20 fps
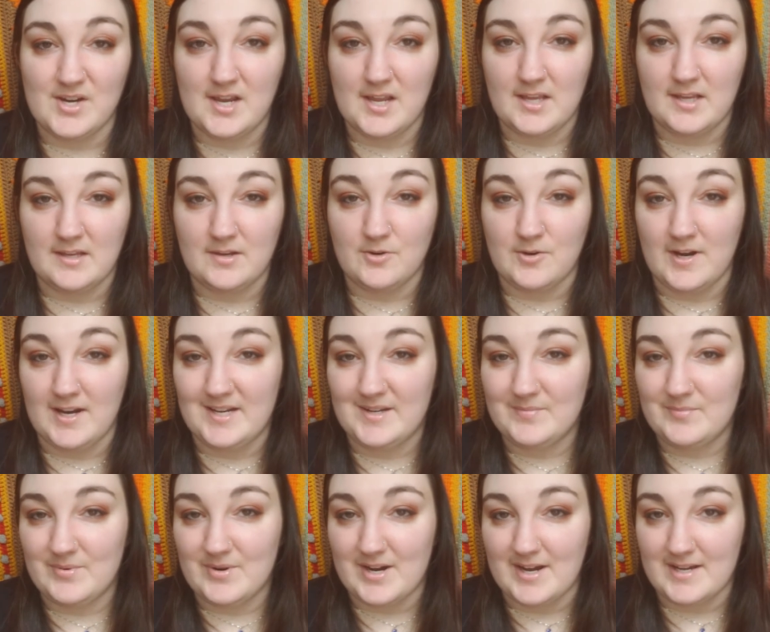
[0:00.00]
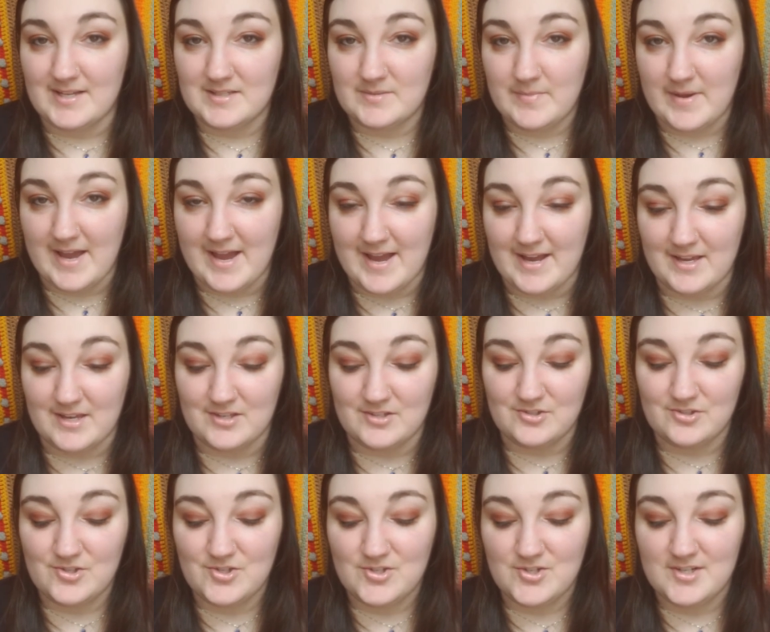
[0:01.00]
a grand prize
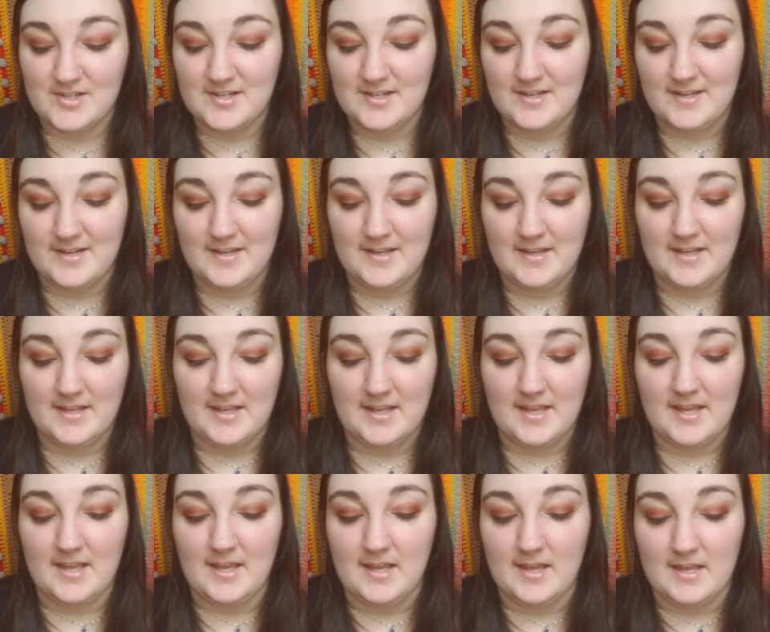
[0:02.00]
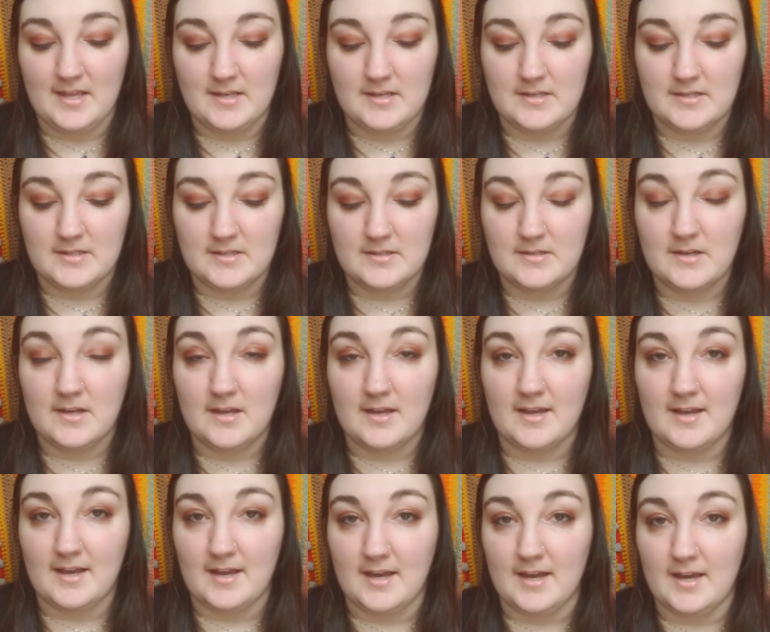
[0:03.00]
package, and
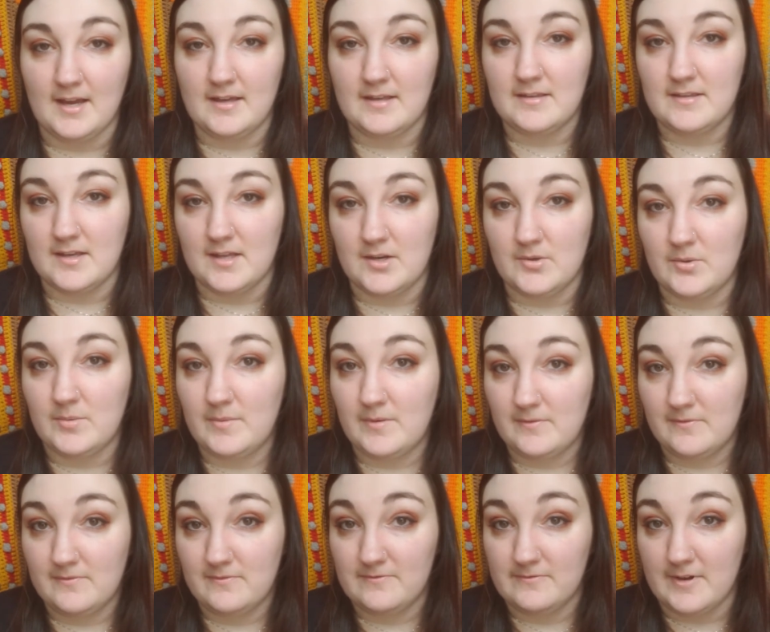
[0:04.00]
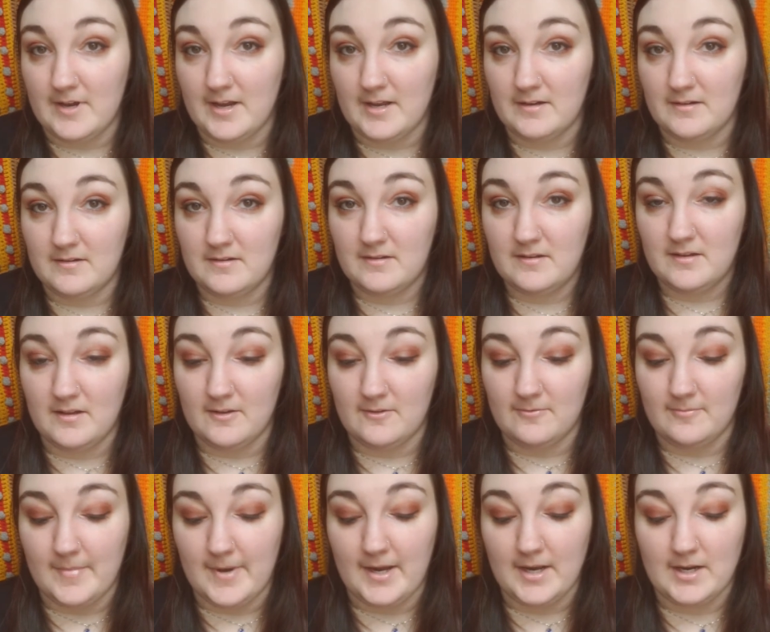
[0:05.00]
I thought it would be fun
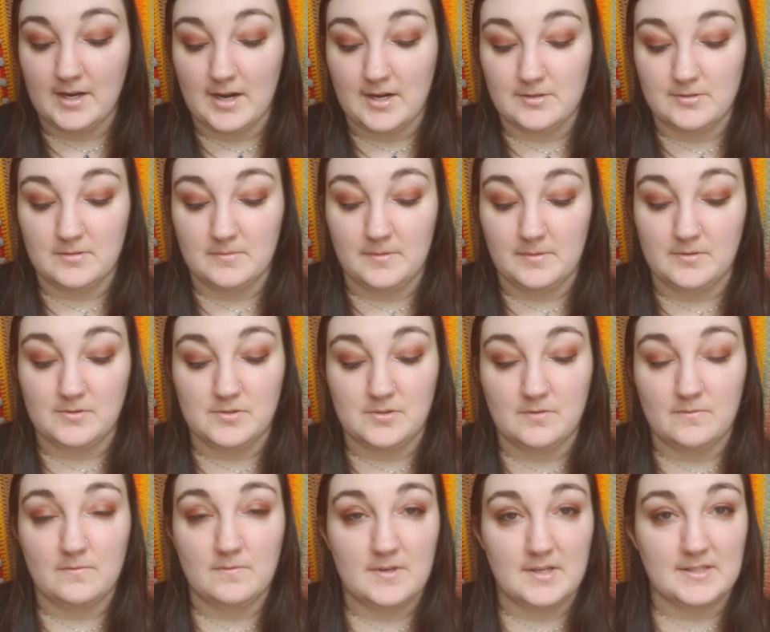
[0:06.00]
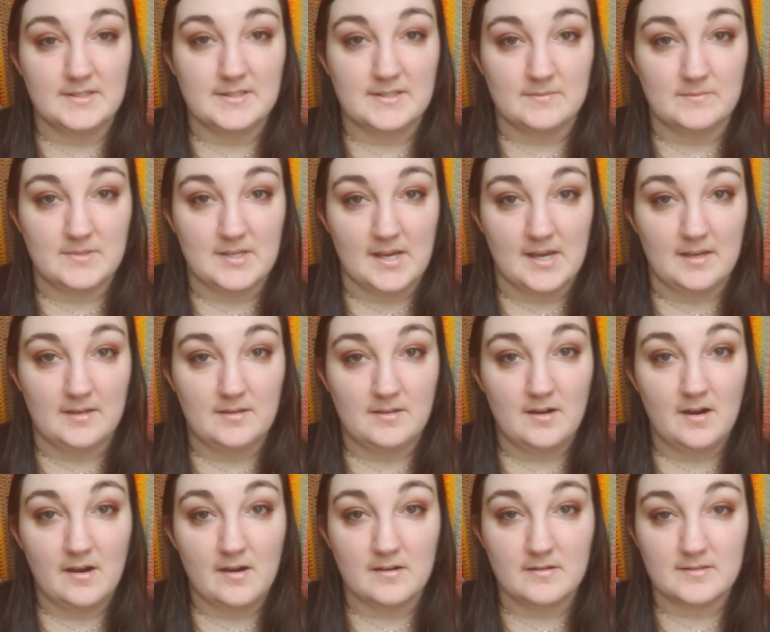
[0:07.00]
if my contribution was some dyed
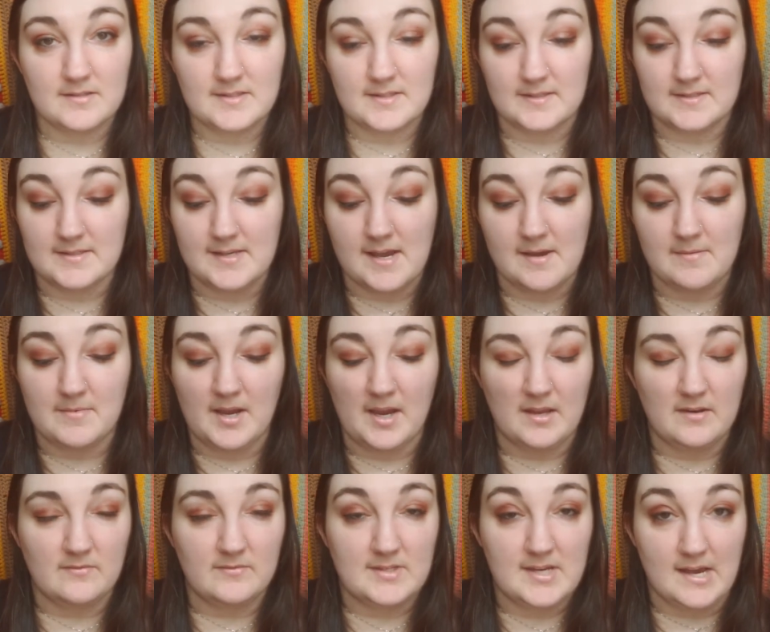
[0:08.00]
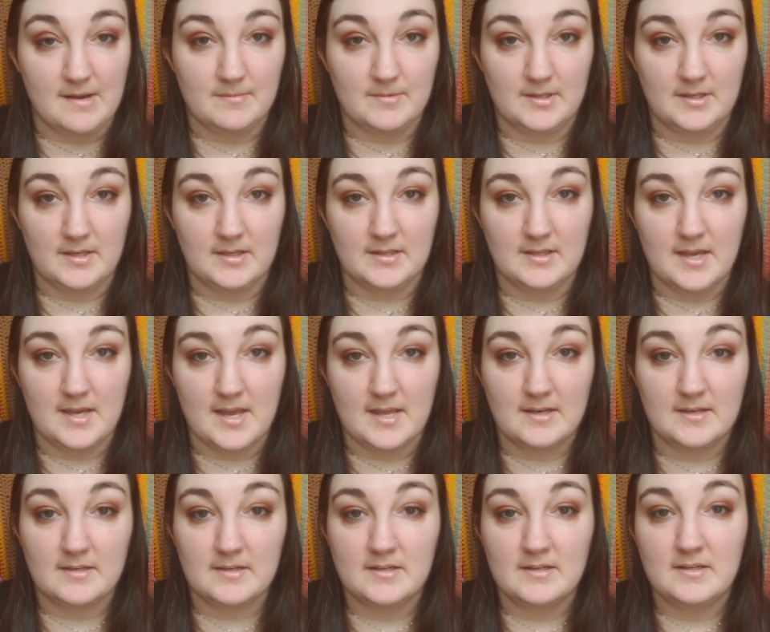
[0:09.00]
yarn, since I'm kind of dabbling in that,
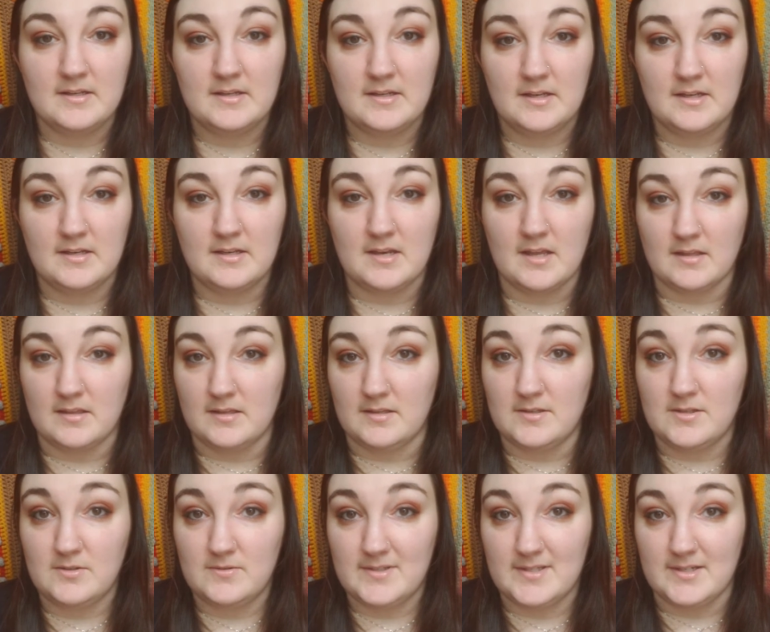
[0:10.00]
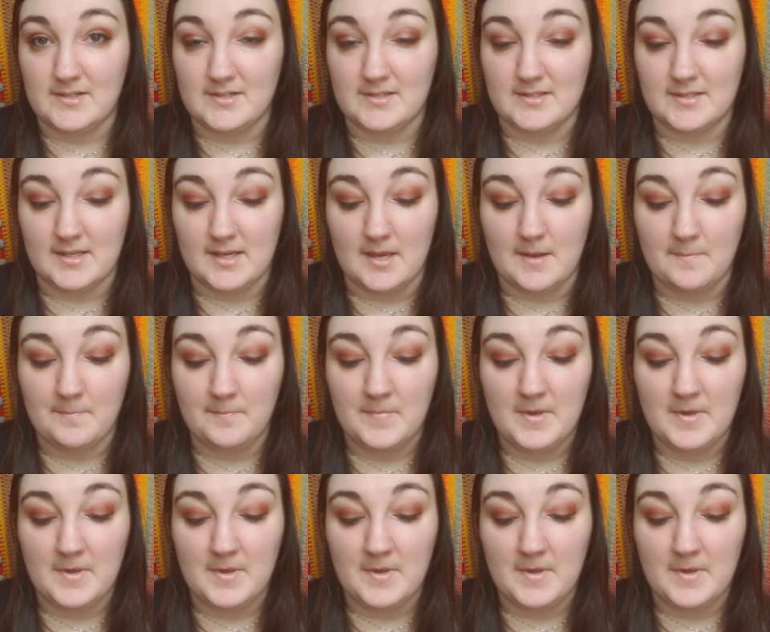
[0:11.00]
nothing too seriously.